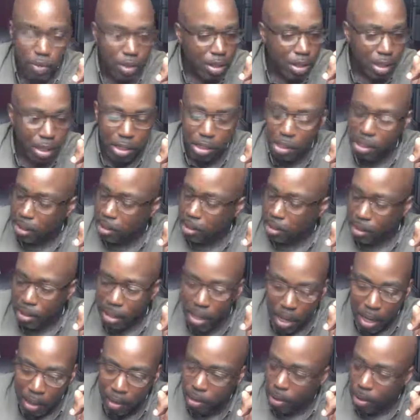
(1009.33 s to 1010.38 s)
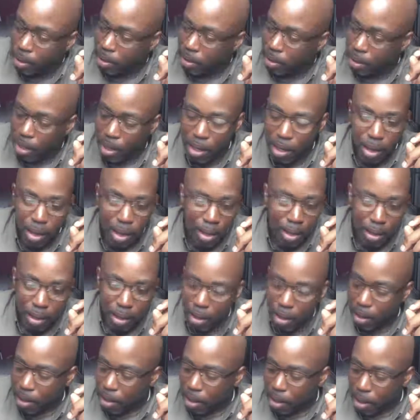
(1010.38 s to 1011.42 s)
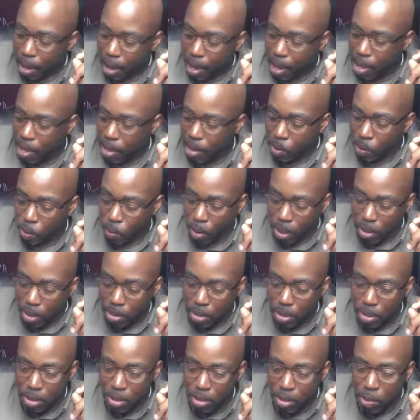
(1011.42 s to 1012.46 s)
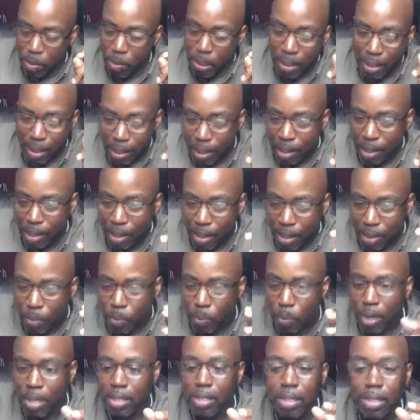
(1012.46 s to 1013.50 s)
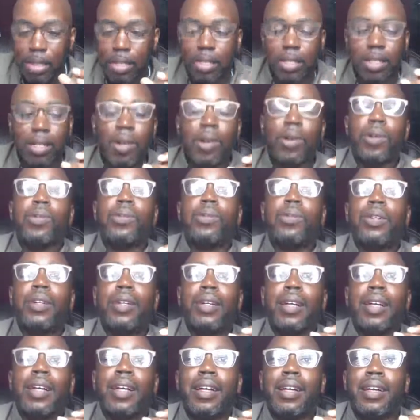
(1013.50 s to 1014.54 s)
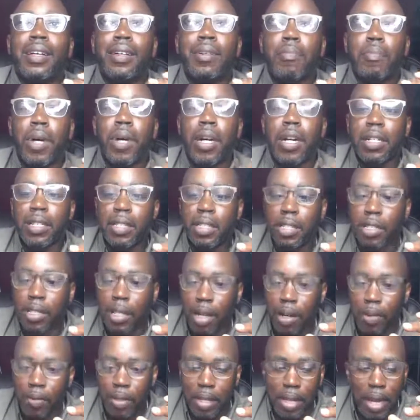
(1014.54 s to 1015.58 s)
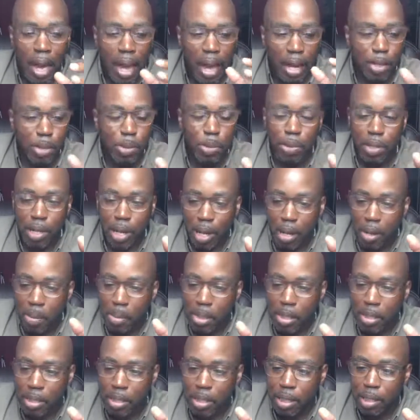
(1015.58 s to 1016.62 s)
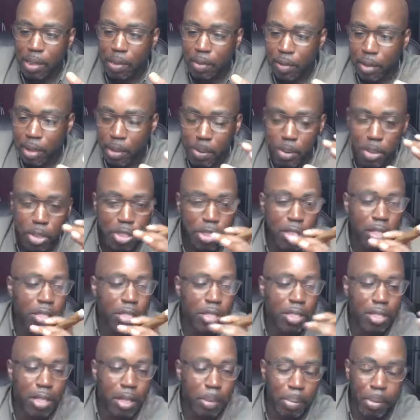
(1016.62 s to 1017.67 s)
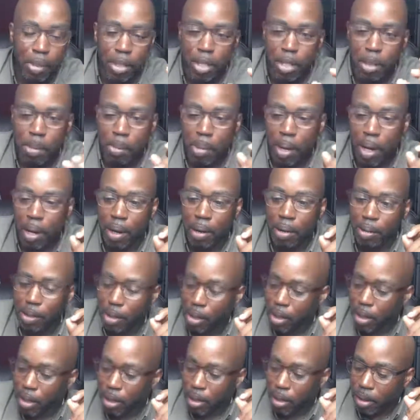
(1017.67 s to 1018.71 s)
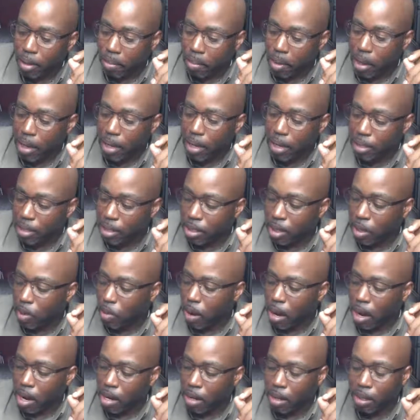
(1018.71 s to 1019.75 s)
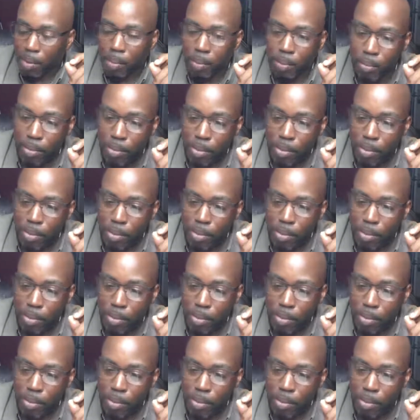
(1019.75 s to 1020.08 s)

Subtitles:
It's just not the thing. And it wasn't so much of the actual comment itself. It was just simply about, man, that's degrading.